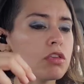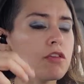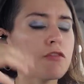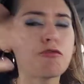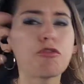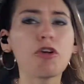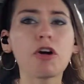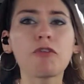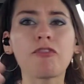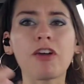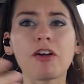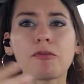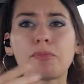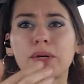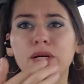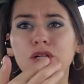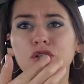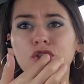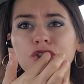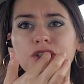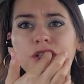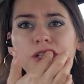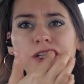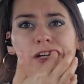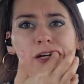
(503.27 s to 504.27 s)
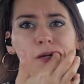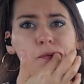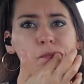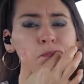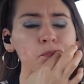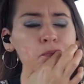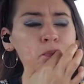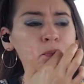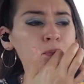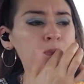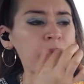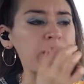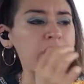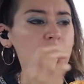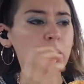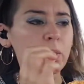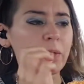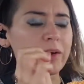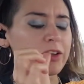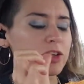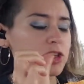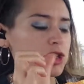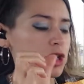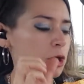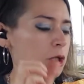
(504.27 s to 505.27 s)
4 or 5 pickles in here,
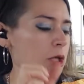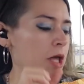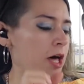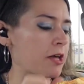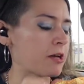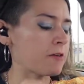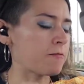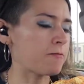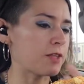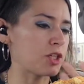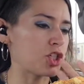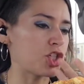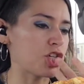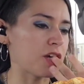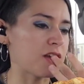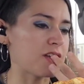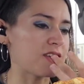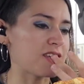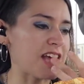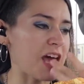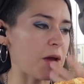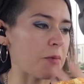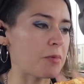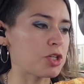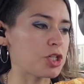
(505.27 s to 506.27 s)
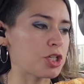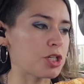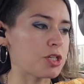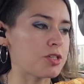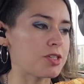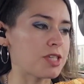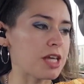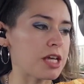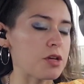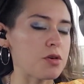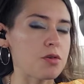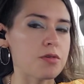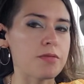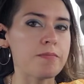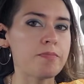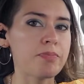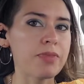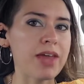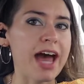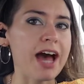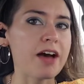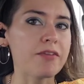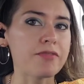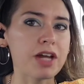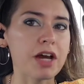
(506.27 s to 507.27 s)
which a lot of the chicken sandwiches that you
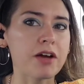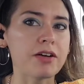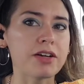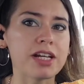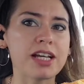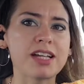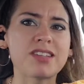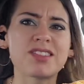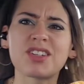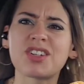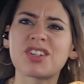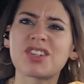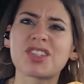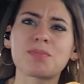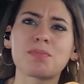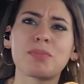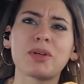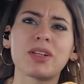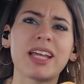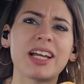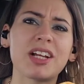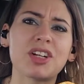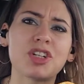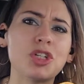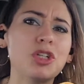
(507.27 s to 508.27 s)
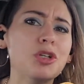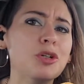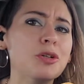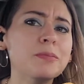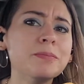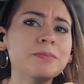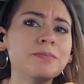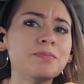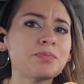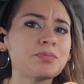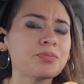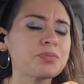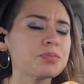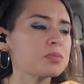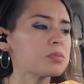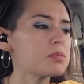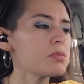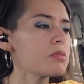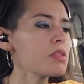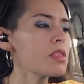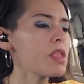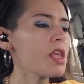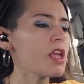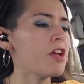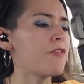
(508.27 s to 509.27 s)
have nowadays, they just put like 2.
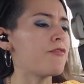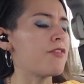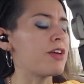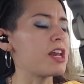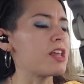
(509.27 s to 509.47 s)
If